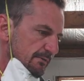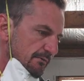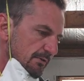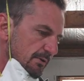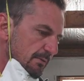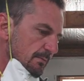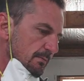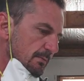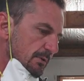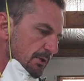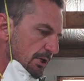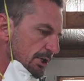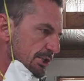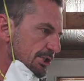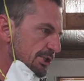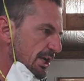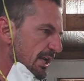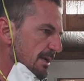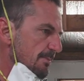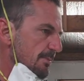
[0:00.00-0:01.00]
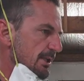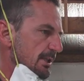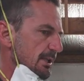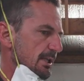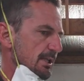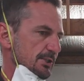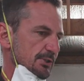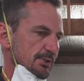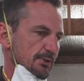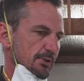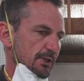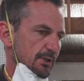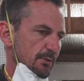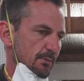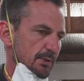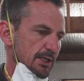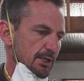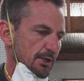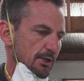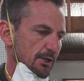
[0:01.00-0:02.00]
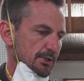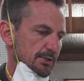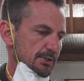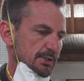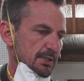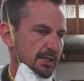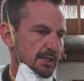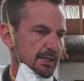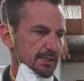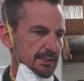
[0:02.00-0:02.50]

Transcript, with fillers: from like shaping the inside of the windows